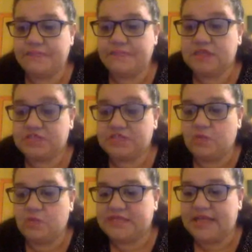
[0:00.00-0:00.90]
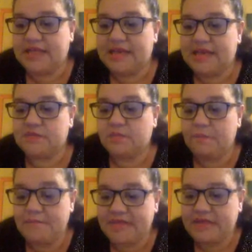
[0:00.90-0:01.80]
show what's there, let's
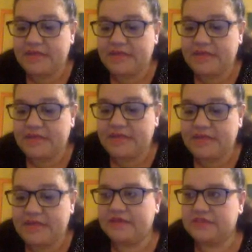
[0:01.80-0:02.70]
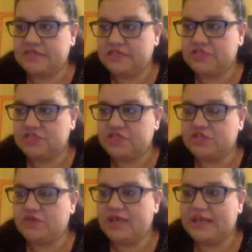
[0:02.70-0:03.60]
make what's there, and
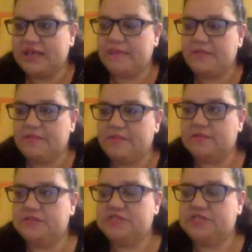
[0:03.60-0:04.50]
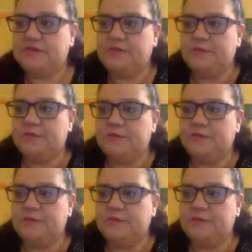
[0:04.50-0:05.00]
just try and get people to